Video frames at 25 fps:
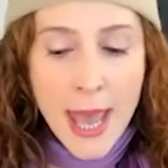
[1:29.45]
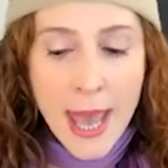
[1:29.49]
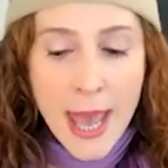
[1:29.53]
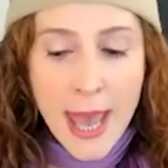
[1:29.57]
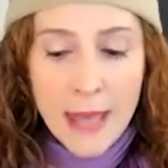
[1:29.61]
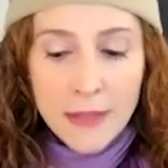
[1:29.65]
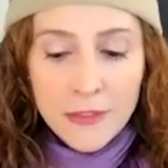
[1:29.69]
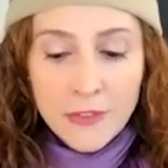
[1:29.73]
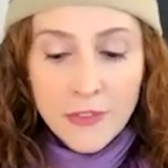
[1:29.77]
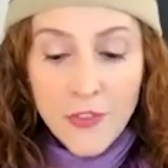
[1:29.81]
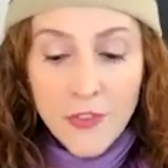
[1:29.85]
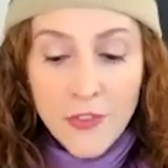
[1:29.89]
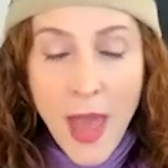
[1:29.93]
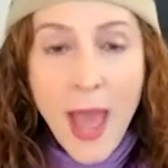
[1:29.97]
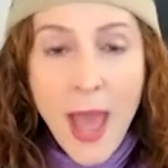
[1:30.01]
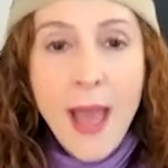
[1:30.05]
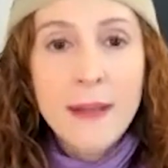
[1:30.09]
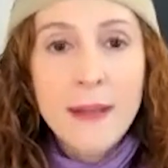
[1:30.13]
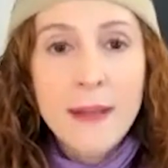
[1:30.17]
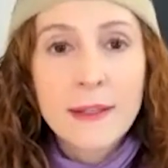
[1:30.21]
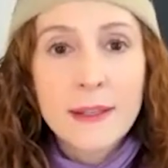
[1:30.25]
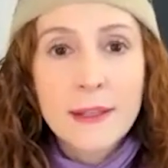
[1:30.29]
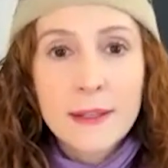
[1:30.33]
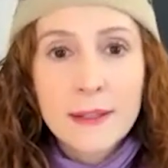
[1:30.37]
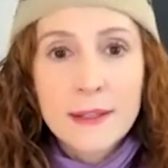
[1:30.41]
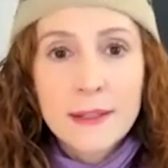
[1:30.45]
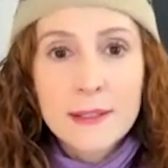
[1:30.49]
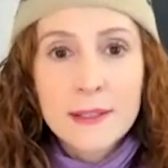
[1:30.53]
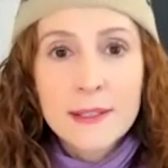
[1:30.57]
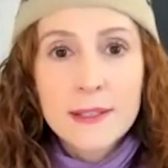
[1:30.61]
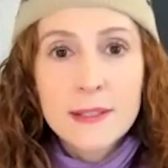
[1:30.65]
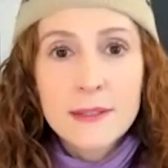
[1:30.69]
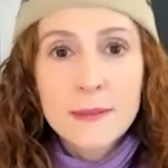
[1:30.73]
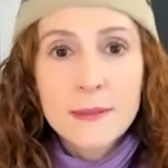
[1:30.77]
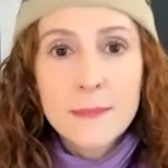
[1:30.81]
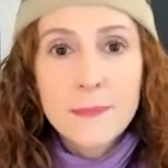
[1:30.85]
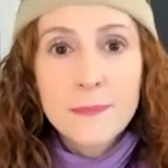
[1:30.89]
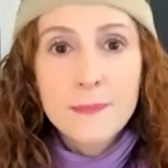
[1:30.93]
And that
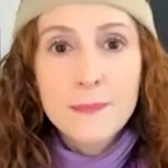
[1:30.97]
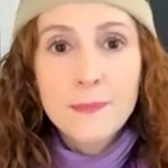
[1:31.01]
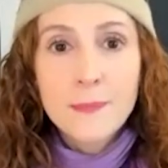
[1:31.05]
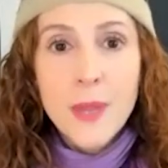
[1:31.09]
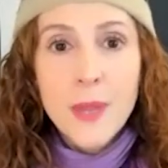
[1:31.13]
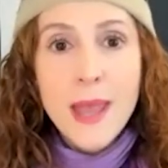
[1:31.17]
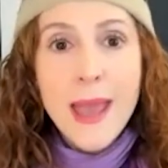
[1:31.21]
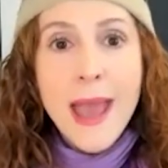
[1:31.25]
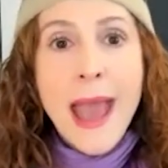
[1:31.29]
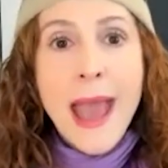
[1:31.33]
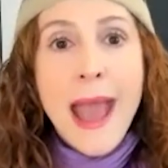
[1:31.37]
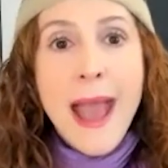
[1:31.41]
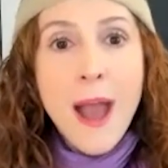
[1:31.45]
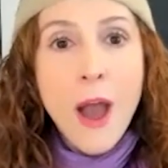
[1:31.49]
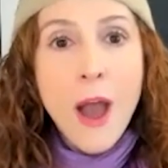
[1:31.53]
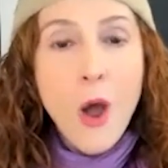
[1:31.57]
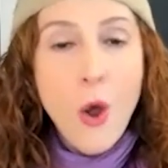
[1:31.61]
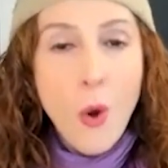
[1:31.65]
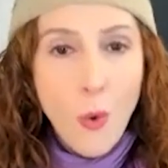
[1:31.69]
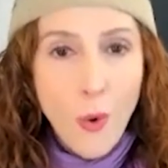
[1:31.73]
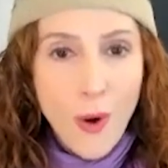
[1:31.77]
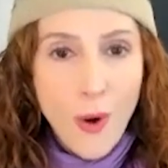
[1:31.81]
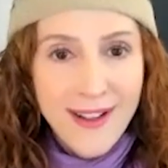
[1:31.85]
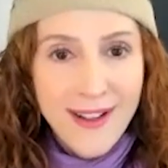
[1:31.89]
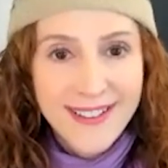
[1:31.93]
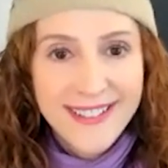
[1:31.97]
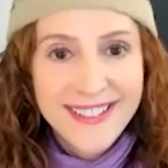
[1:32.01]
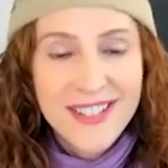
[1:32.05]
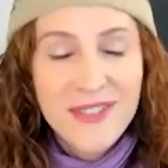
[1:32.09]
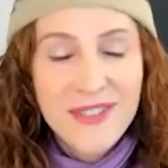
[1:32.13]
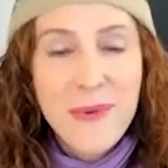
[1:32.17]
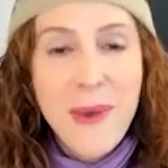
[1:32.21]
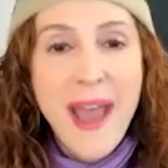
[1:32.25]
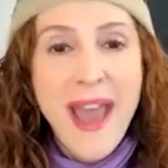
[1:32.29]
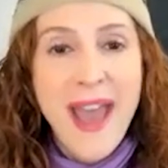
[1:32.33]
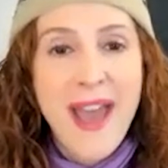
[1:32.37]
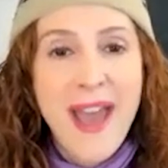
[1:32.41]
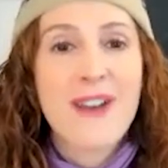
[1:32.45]
is how you
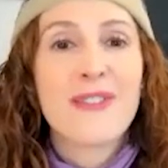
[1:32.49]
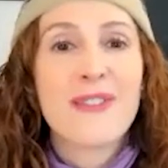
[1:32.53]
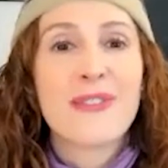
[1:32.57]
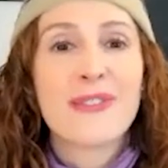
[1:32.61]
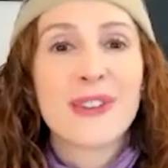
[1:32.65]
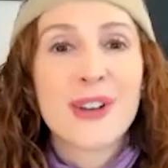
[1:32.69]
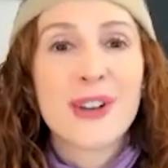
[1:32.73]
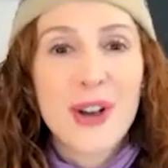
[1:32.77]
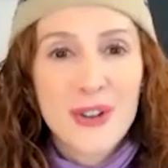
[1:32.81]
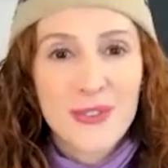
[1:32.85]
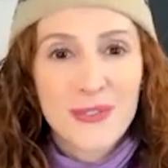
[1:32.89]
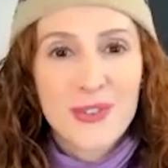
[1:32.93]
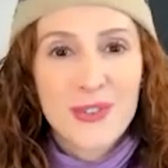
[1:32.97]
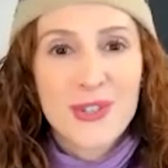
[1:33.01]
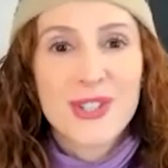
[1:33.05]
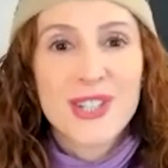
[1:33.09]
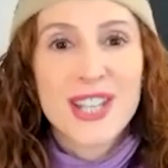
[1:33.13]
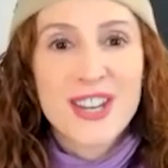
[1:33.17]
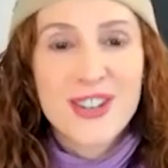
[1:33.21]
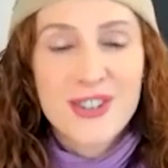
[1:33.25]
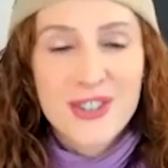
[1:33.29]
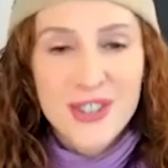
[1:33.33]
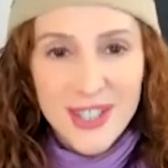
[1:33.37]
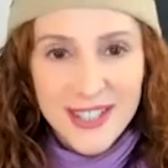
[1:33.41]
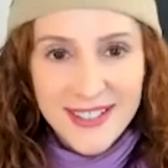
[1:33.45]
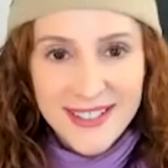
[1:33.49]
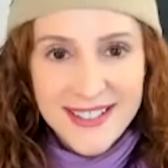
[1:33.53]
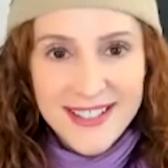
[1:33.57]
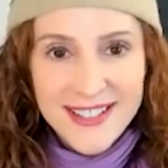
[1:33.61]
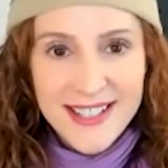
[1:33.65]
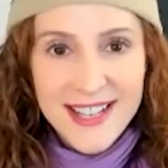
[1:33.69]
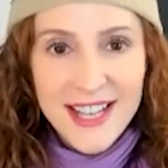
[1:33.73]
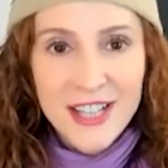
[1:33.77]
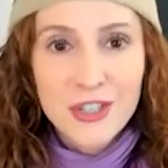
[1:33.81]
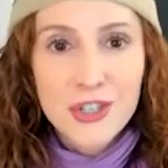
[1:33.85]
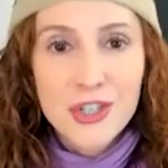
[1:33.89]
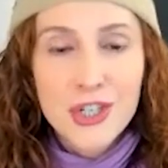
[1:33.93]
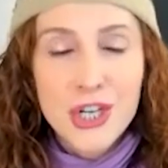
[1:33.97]
have conversations
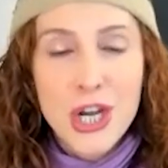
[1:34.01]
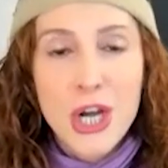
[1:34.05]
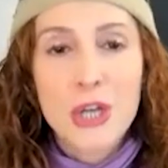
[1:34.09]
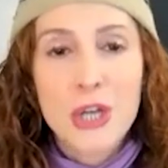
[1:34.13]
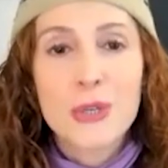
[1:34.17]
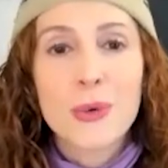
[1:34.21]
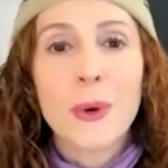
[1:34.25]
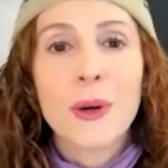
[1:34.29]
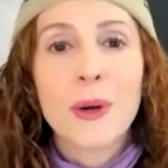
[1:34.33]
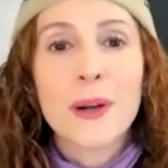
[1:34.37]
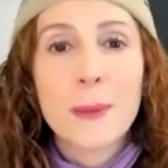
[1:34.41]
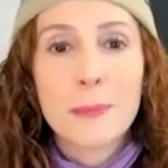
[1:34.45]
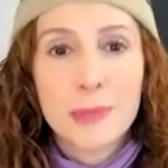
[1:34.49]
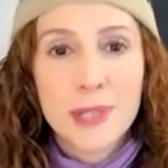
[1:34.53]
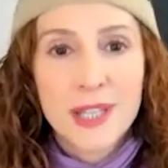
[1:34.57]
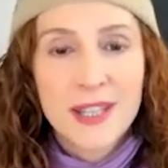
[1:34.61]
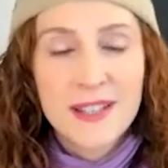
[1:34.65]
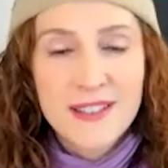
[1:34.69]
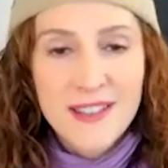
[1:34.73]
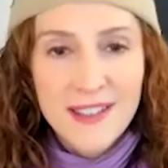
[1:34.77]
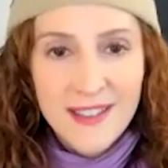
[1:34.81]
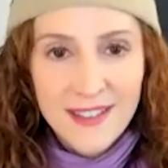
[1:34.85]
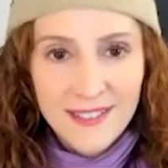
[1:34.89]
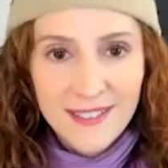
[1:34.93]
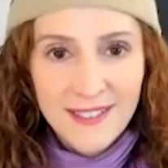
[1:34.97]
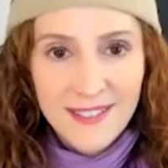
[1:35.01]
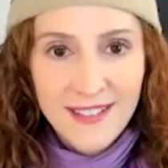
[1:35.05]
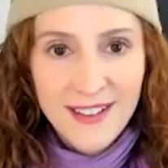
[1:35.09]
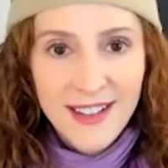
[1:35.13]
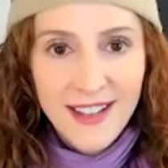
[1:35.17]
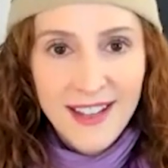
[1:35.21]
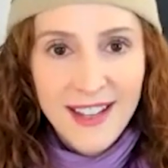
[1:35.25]
and share your opinion